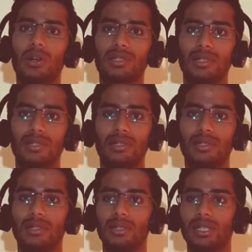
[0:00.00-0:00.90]
doctor.
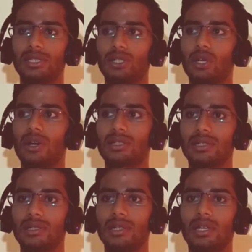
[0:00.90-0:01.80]
You can say
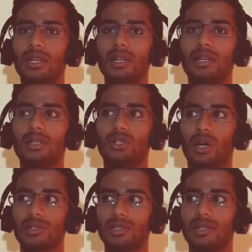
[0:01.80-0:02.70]
doctor.
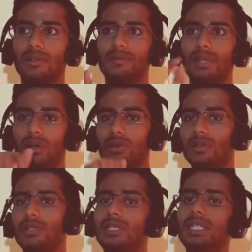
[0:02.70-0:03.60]

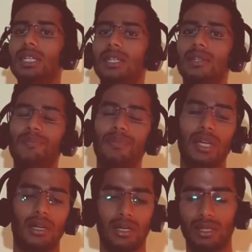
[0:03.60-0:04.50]
Now, see,
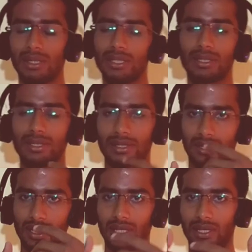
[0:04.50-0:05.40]
this
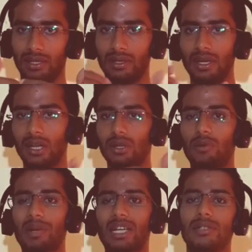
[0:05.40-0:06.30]
is the,
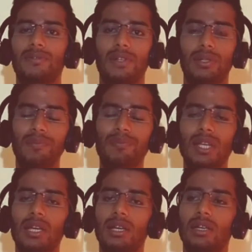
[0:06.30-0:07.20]
practice for you.
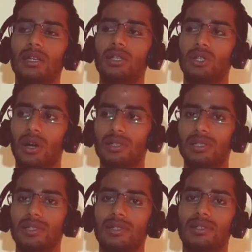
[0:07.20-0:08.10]

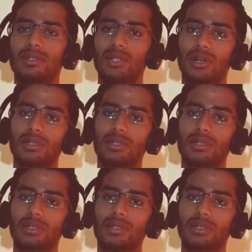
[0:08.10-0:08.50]
Doctor.